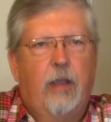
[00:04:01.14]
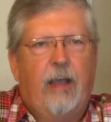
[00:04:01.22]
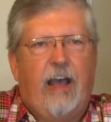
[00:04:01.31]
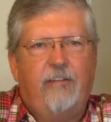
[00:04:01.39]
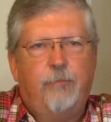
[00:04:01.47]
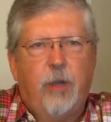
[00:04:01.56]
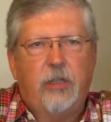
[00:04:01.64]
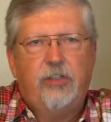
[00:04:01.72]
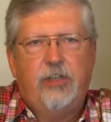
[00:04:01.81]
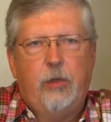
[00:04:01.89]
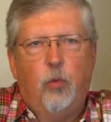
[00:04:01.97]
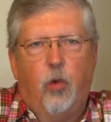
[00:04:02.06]
I've
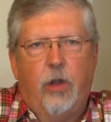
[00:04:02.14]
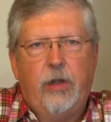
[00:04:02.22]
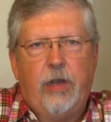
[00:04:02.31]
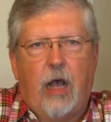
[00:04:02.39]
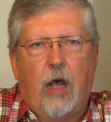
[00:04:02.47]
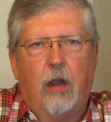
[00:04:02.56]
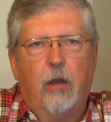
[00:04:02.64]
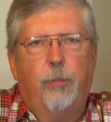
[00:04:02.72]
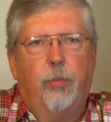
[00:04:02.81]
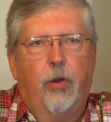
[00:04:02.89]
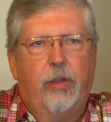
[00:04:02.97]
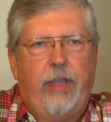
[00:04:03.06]
budgeted
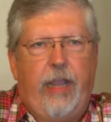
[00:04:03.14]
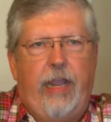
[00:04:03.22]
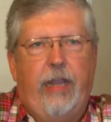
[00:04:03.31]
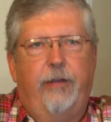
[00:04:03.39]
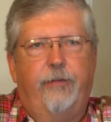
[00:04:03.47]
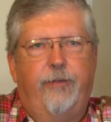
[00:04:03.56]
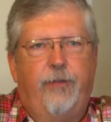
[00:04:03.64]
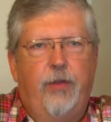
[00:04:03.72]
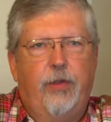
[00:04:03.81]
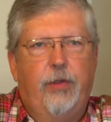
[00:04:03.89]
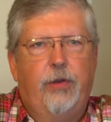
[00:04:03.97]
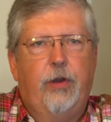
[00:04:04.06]
$1 per can of
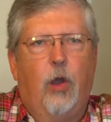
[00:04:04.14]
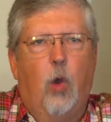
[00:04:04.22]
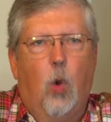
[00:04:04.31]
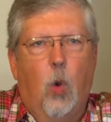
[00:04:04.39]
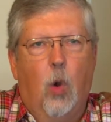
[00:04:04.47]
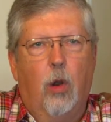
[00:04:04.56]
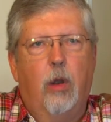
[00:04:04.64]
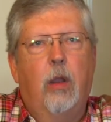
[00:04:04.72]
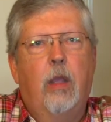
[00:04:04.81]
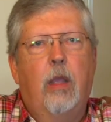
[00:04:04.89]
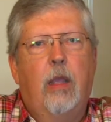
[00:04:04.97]
food, or